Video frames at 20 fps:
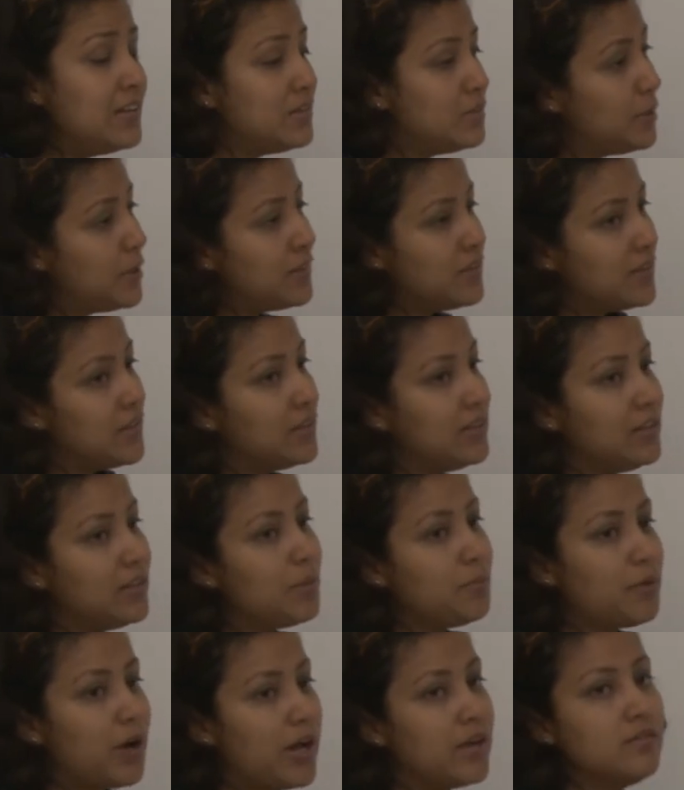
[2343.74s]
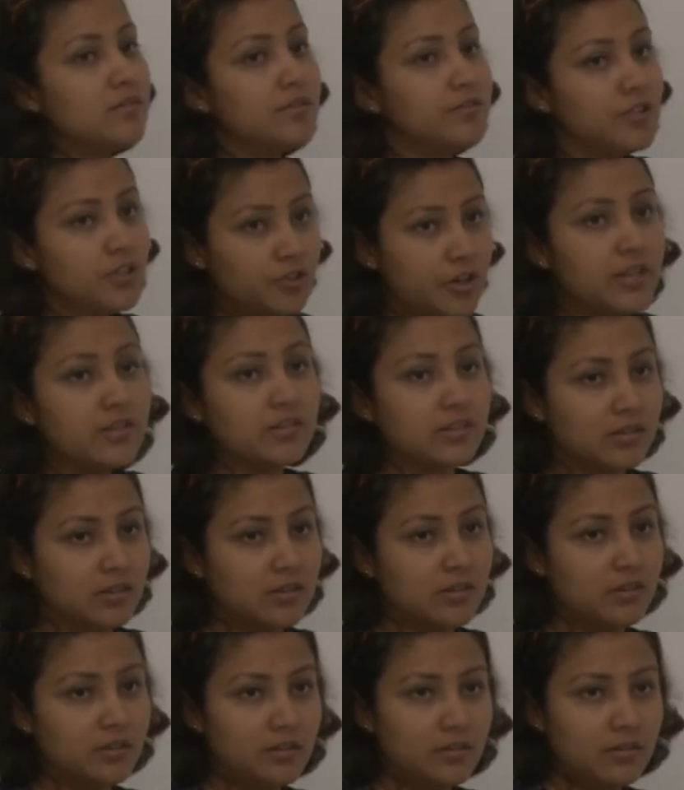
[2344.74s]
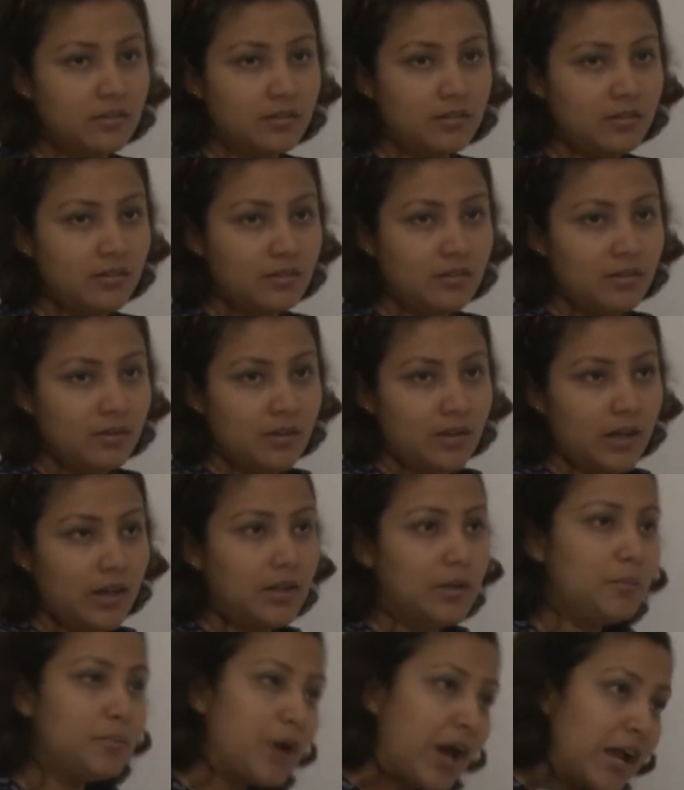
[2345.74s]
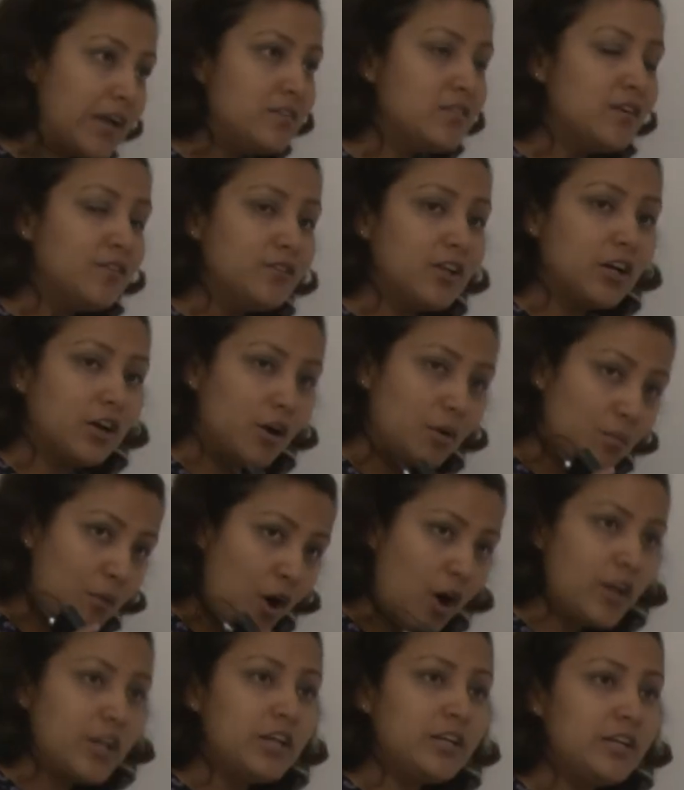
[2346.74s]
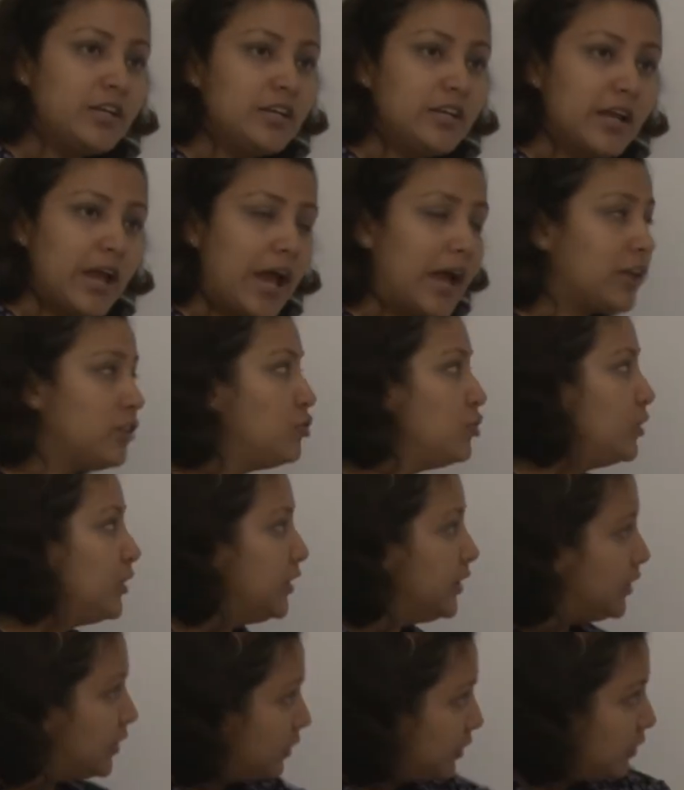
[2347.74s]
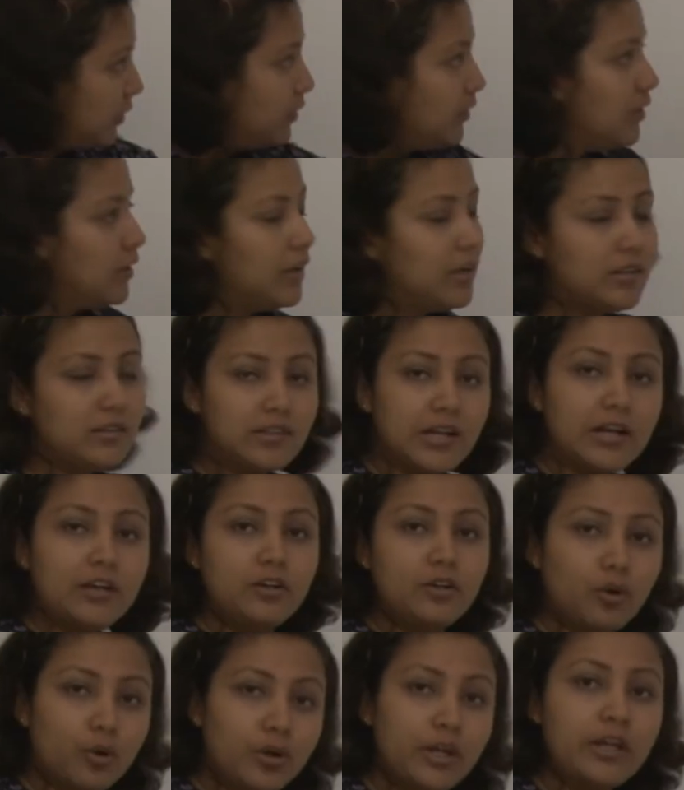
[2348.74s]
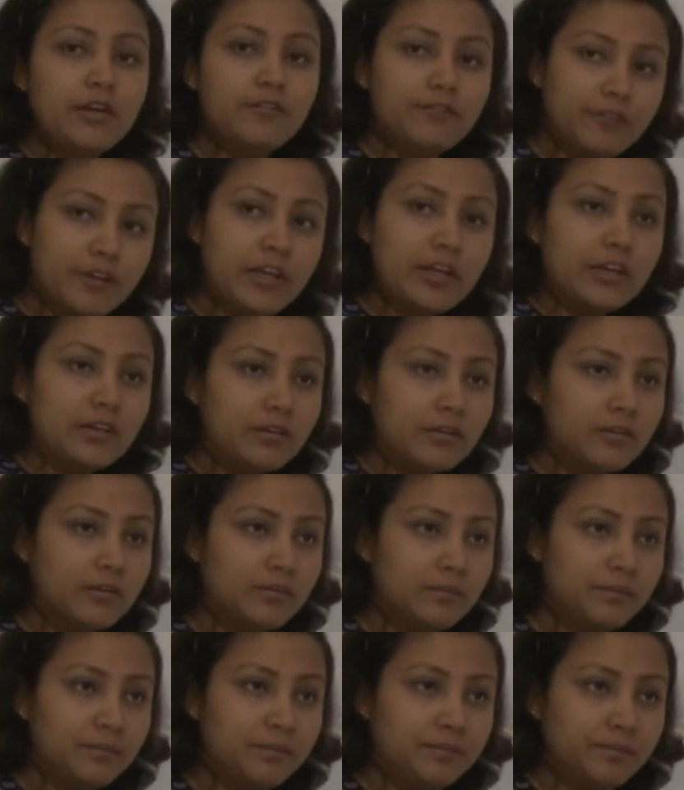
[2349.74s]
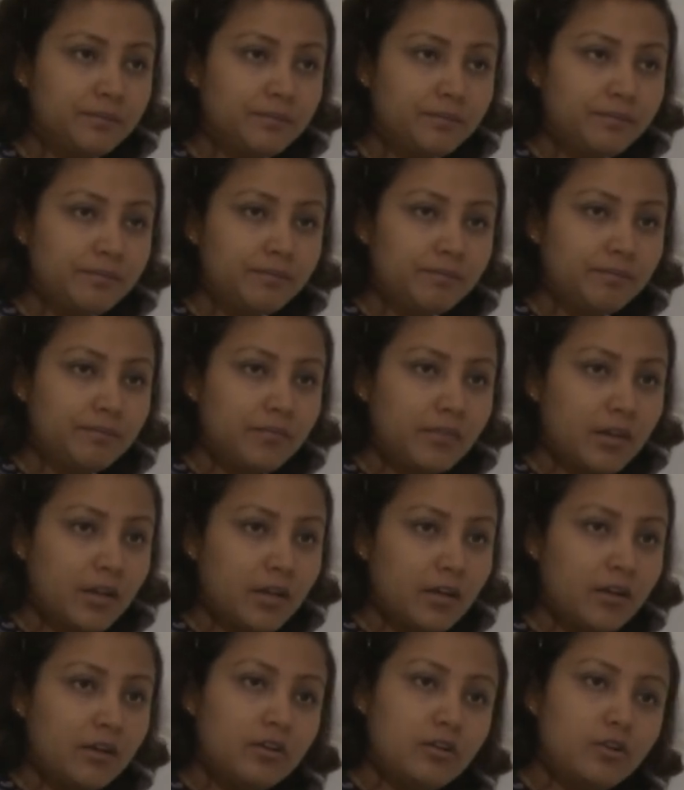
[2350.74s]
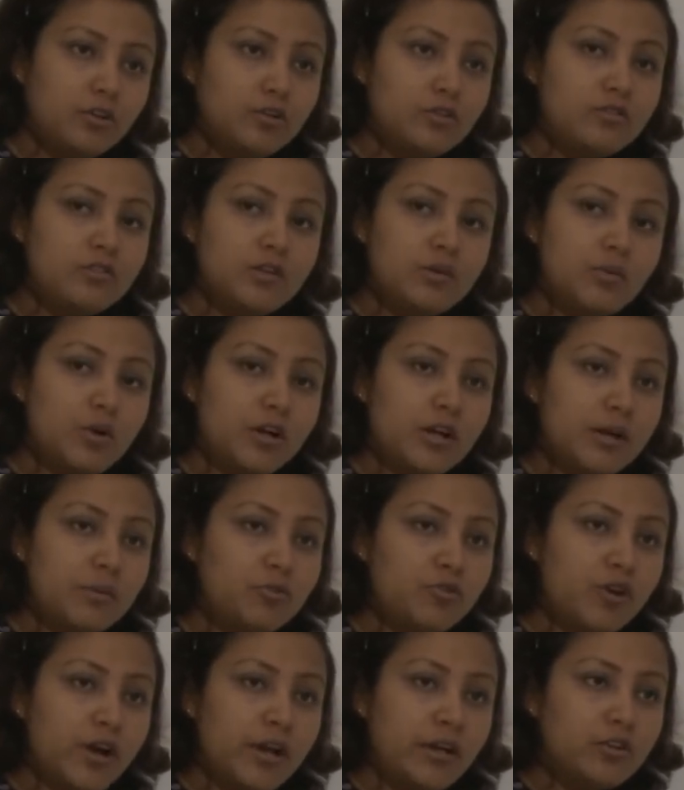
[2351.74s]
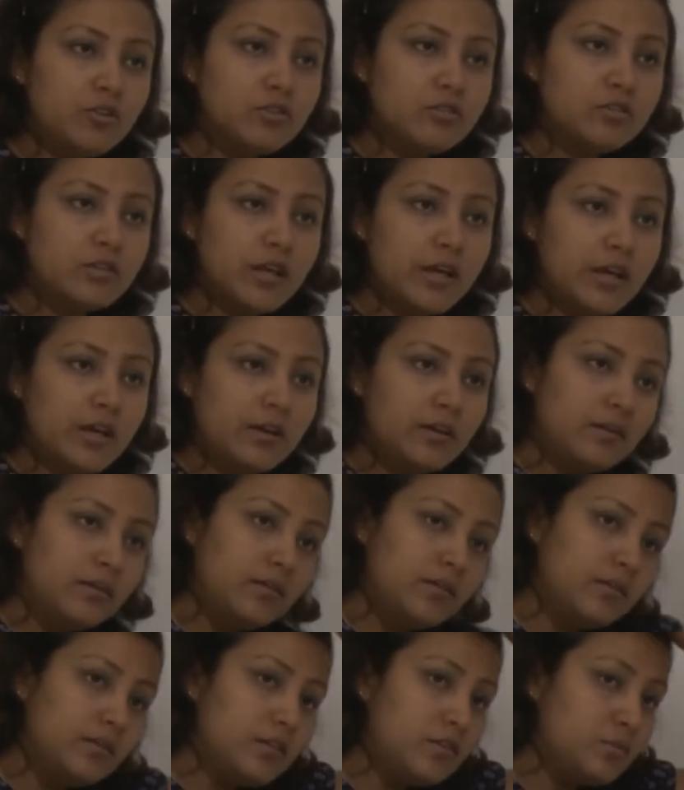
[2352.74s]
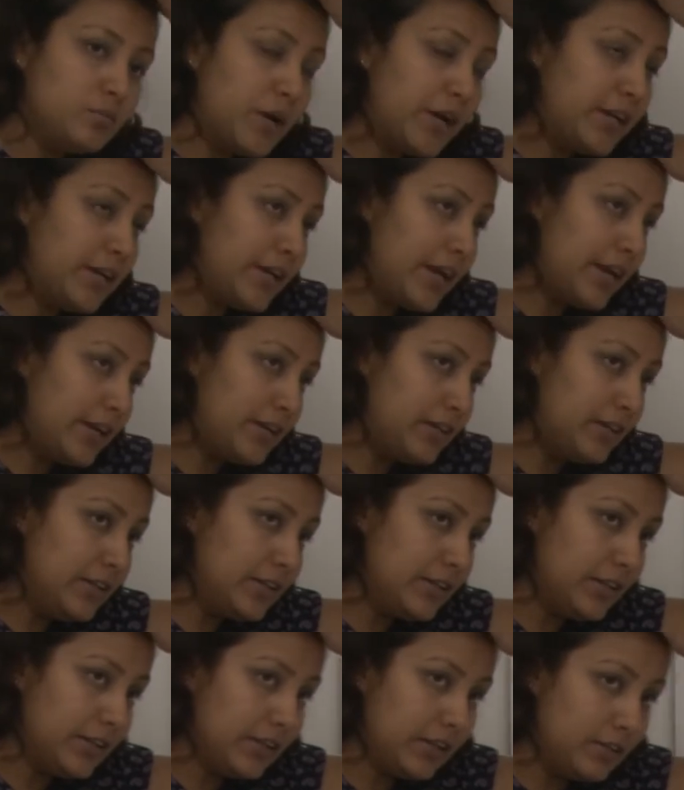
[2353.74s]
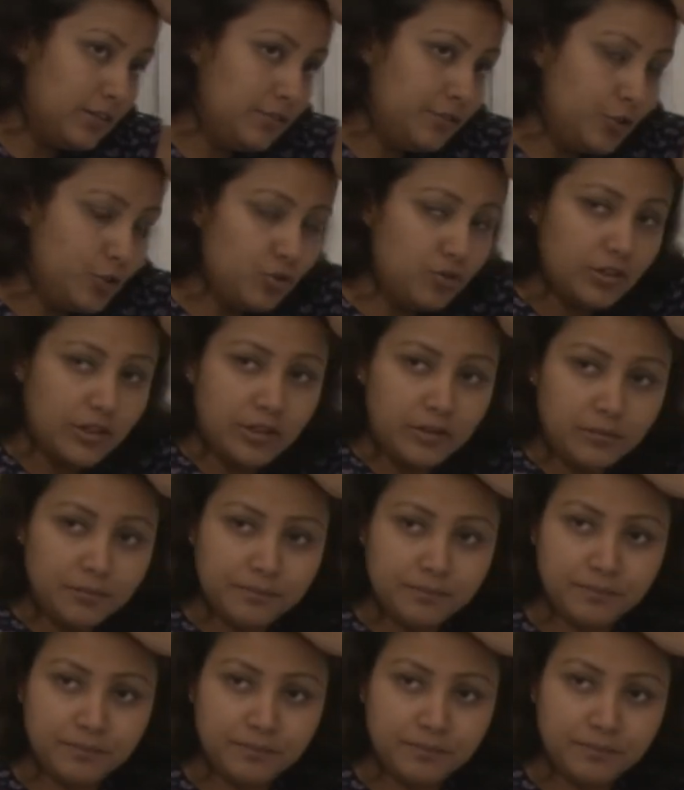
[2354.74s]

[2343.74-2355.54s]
is basically the price of the risk and the price of the commodity actually is that loading fee. Do you see what I am trying to say? This might get a little confusing.